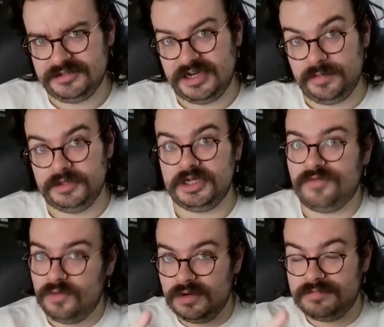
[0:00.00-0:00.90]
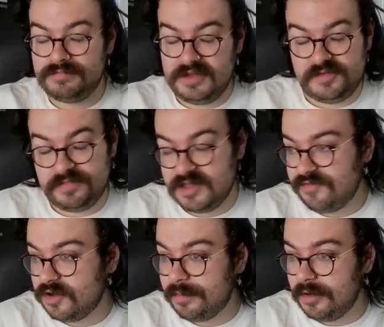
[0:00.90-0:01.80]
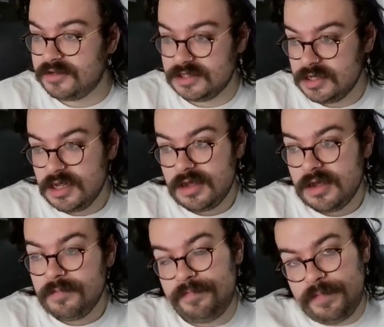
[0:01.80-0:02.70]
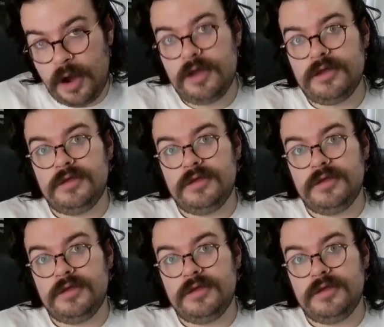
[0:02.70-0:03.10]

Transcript: championship if you want to be specific about it. But